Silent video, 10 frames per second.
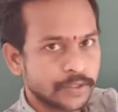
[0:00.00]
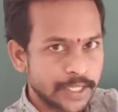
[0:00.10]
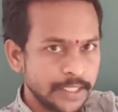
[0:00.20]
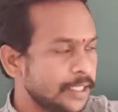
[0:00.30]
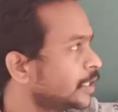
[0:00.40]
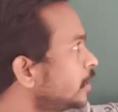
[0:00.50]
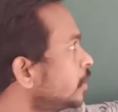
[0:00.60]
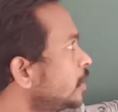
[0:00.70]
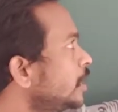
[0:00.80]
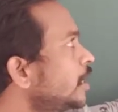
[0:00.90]
right?
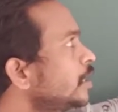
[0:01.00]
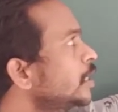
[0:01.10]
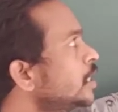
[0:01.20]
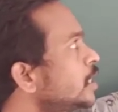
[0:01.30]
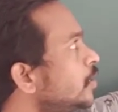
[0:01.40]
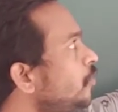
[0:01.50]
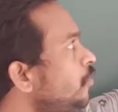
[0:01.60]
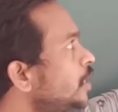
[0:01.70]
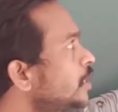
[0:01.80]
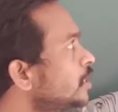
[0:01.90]
Here, if
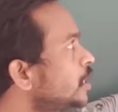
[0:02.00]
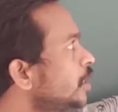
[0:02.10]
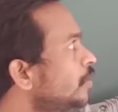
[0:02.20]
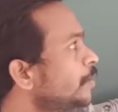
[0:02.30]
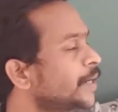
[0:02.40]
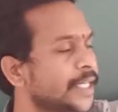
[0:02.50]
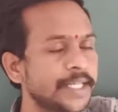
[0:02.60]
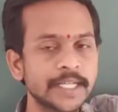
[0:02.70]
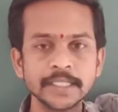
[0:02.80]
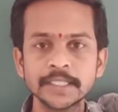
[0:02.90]
it is in dy by
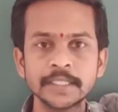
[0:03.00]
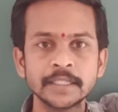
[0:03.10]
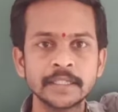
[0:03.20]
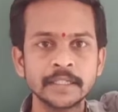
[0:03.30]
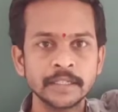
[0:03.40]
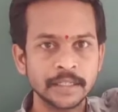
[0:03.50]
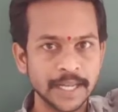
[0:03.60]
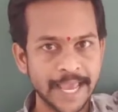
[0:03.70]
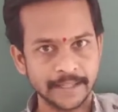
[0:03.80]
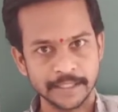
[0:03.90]
dx,
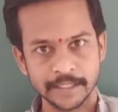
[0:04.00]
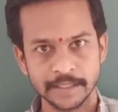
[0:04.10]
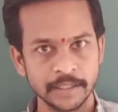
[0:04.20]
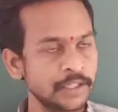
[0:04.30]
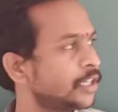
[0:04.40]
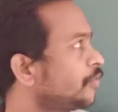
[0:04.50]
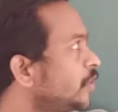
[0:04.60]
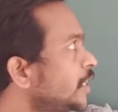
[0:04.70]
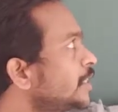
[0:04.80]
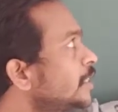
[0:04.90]
like this. If
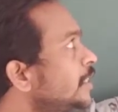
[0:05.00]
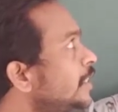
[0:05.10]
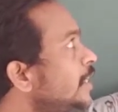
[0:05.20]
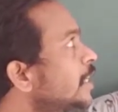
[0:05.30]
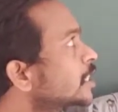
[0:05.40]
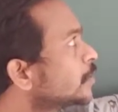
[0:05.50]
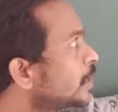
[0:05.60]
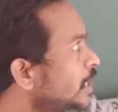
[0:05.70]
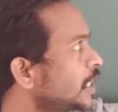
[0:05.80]
it is in dx by